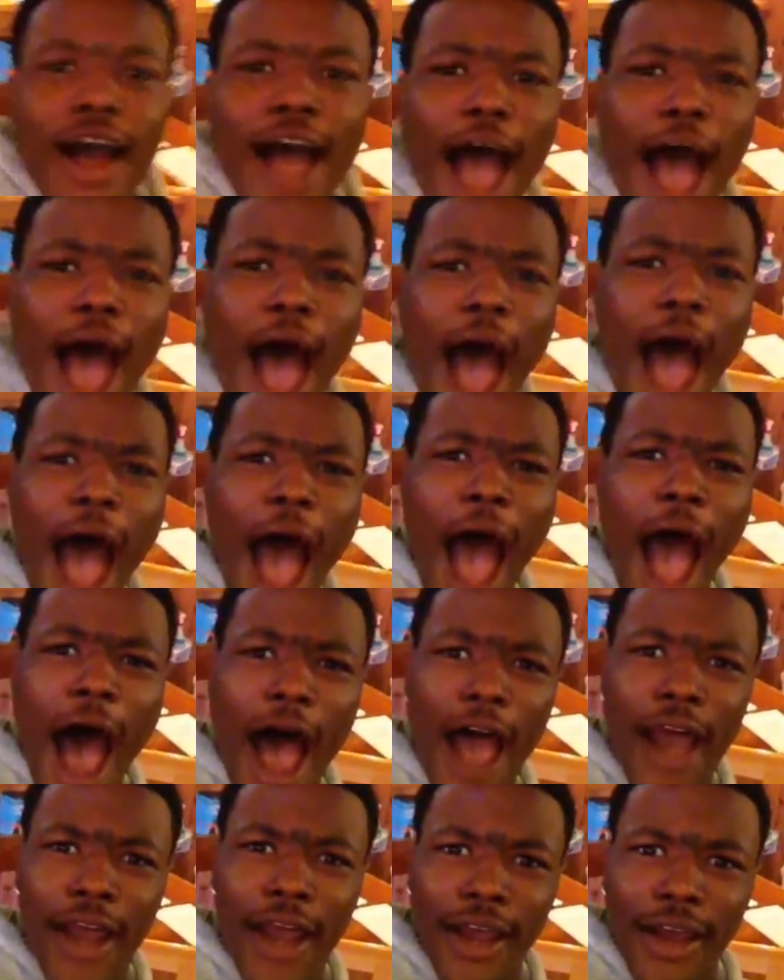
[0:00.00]

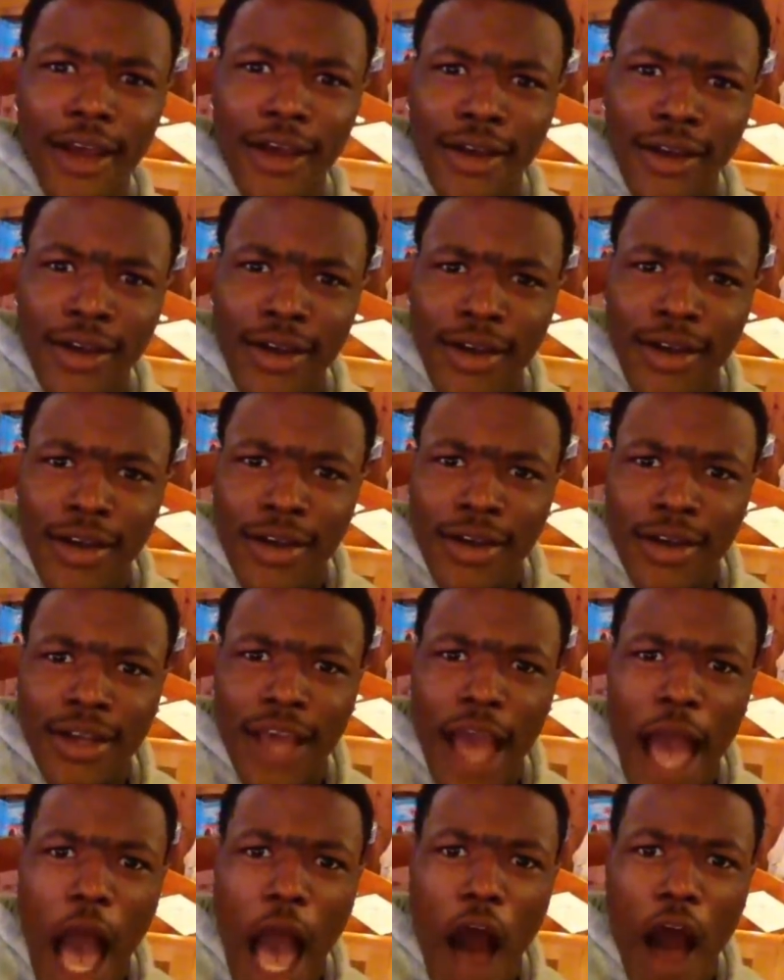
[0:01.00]
Hey!
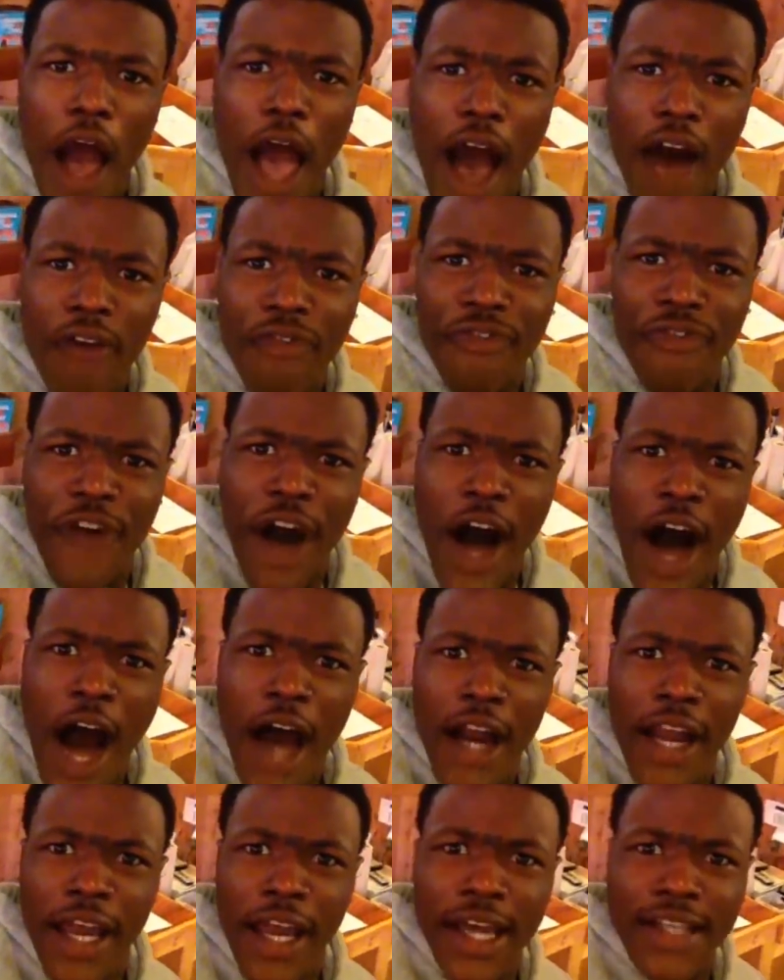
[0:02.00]
Y'all have
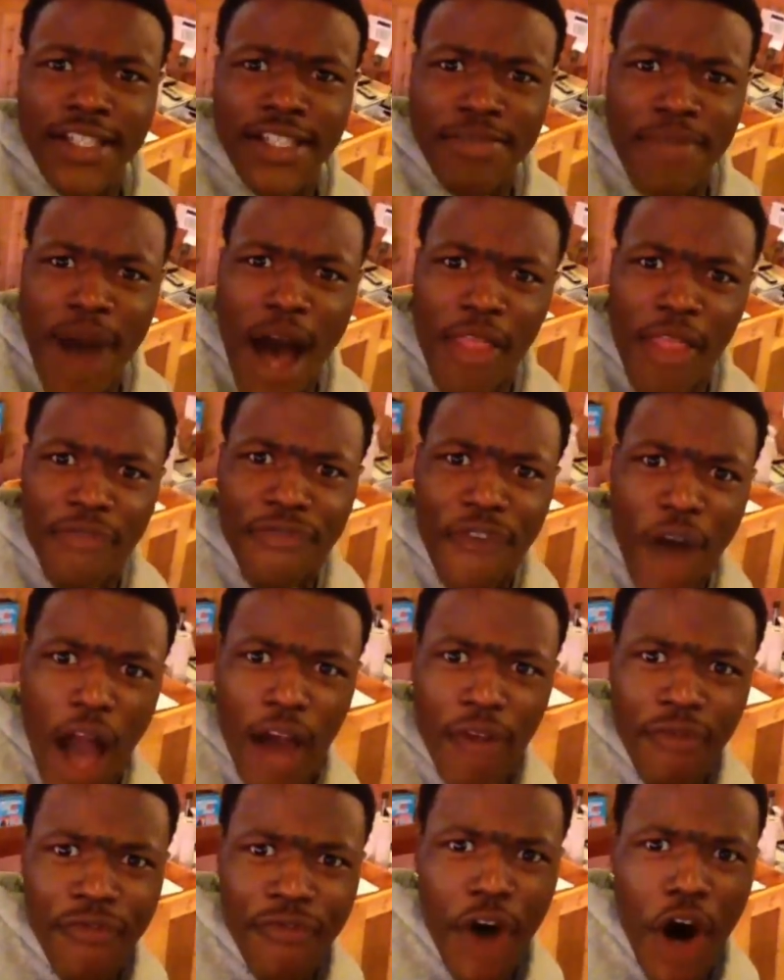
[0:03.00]
fun and eat your
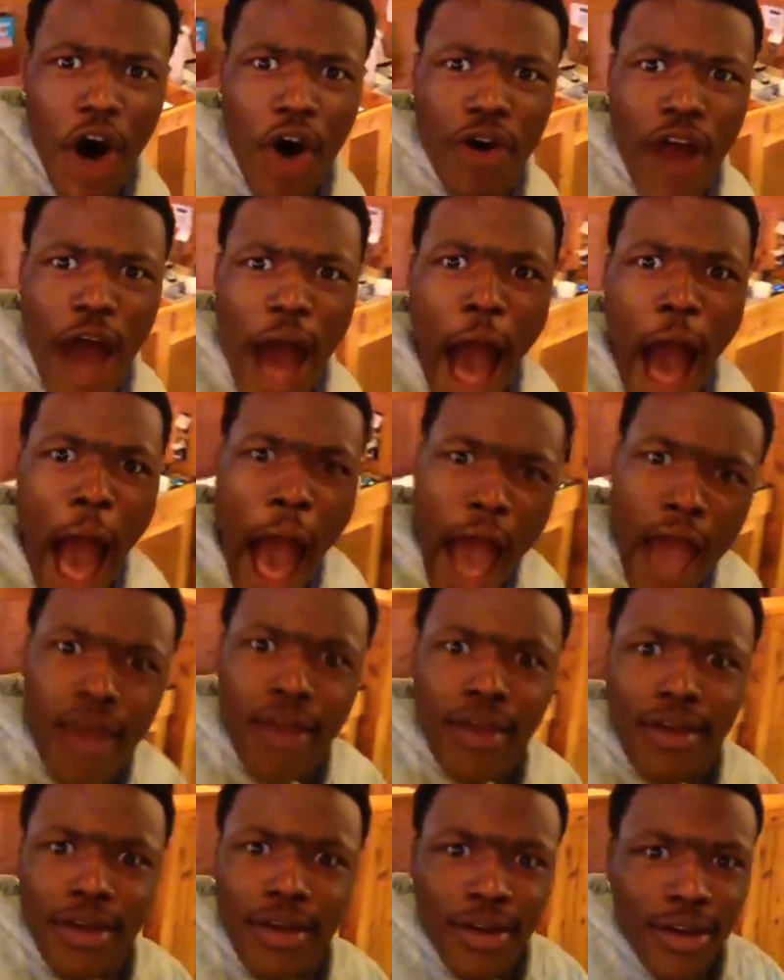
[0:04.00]
motherfucking food, all right?
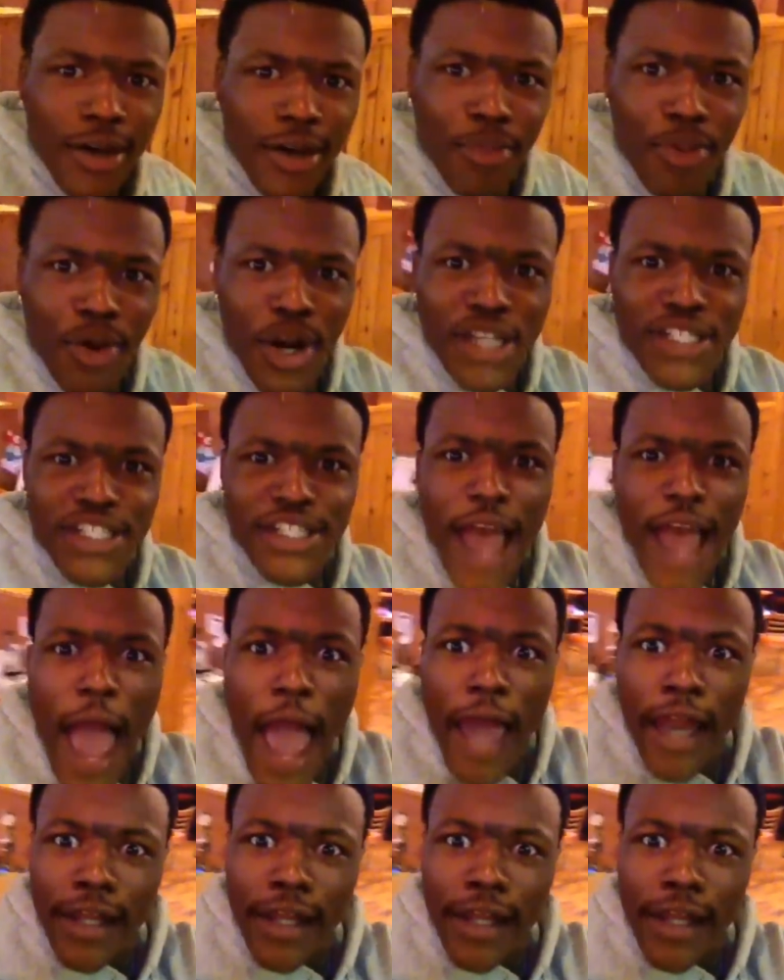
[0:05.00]
Appreciate